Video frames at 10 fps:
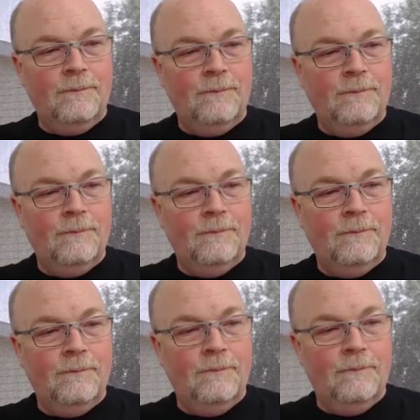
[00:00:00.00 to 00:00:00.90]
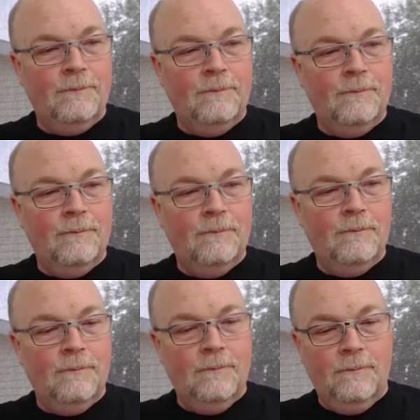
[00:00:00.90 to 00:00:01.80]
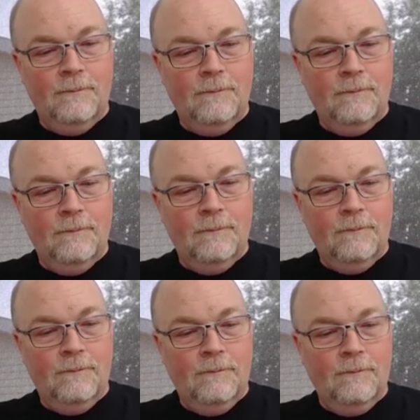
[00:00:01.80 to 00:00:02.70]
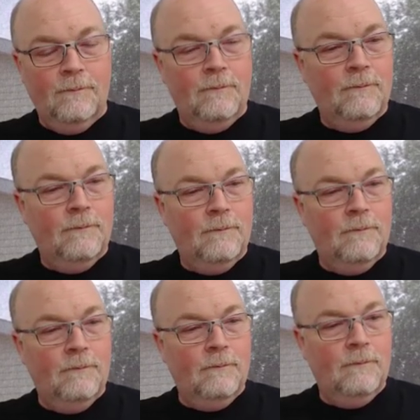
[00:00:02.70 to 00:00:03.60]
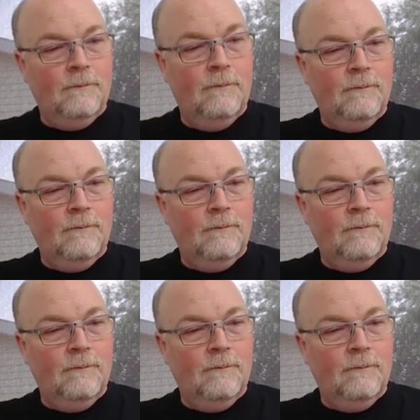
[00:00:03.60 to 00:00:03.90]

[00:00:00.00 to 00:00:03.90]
(silence)